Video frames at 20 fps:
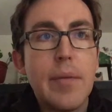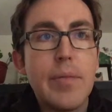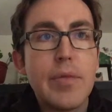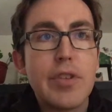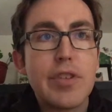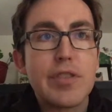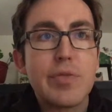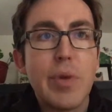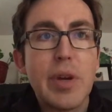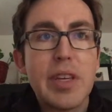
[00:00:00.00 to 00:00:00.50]

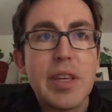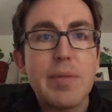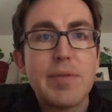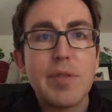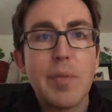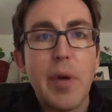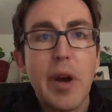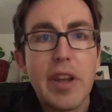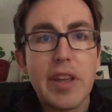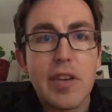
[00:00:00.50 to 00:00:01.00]
Your sweat keeps
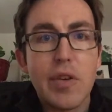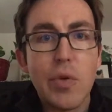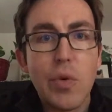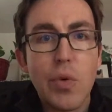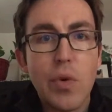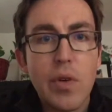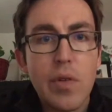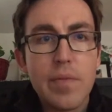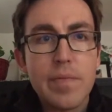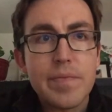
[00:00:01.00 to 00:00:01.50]
your body
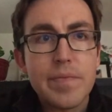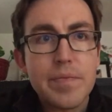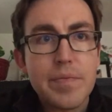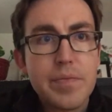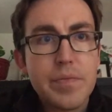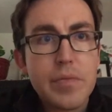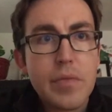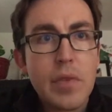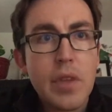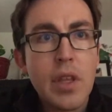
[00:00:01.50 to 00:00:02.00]
cool,
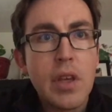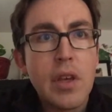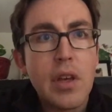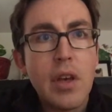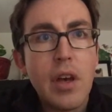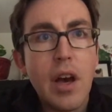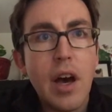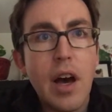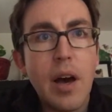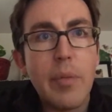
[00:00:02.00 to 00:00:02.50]

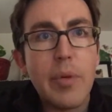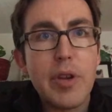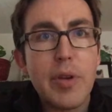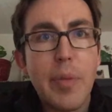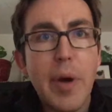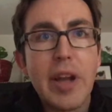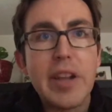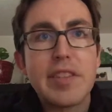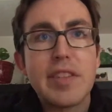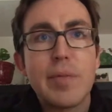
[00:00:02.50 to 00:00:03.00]
but your
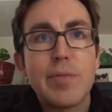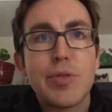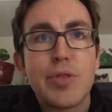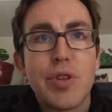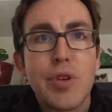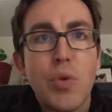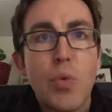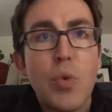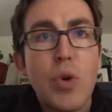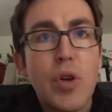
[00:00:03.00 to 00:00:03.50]
body
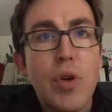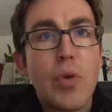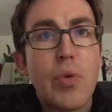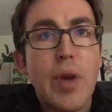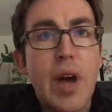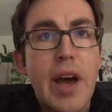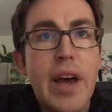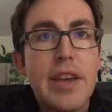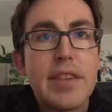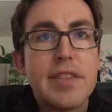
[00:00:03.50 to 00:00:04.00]
temperature will
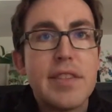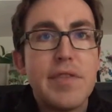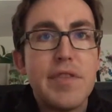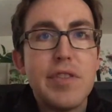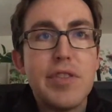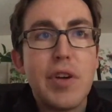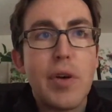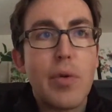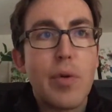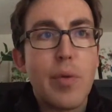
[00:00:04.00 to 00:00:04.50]
rise if
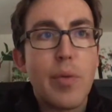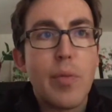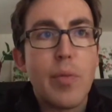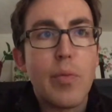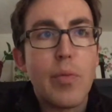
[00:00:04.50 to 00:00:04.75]
you don't